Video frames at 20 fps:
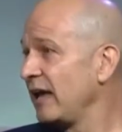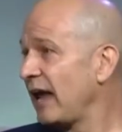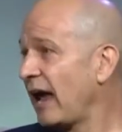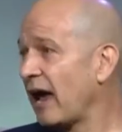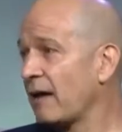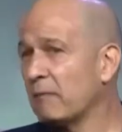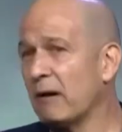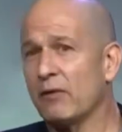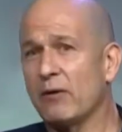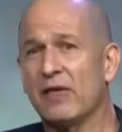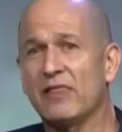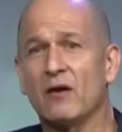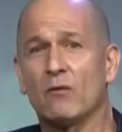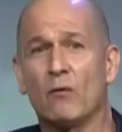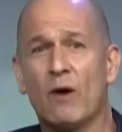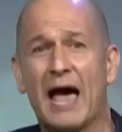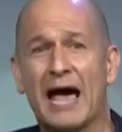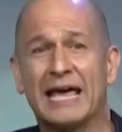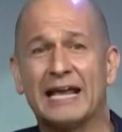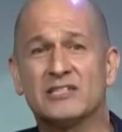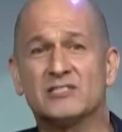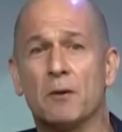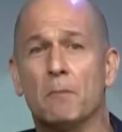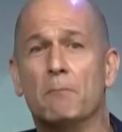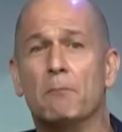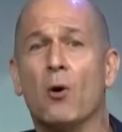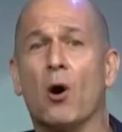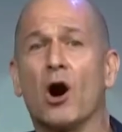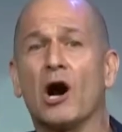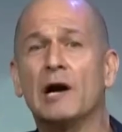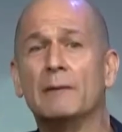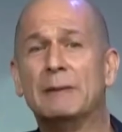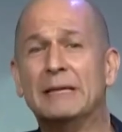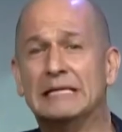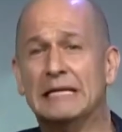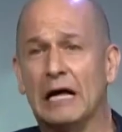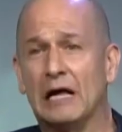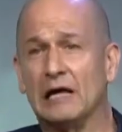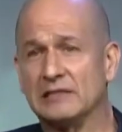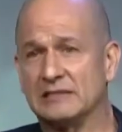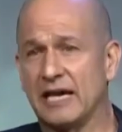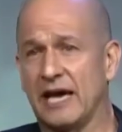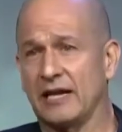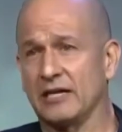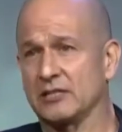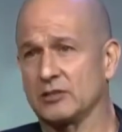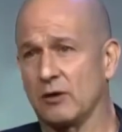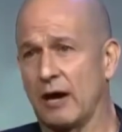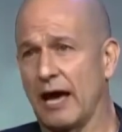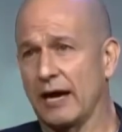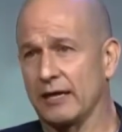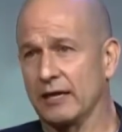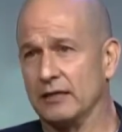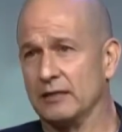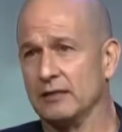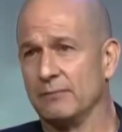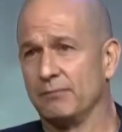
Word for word: and by the way, the racket is a Barbie doll tennis racket.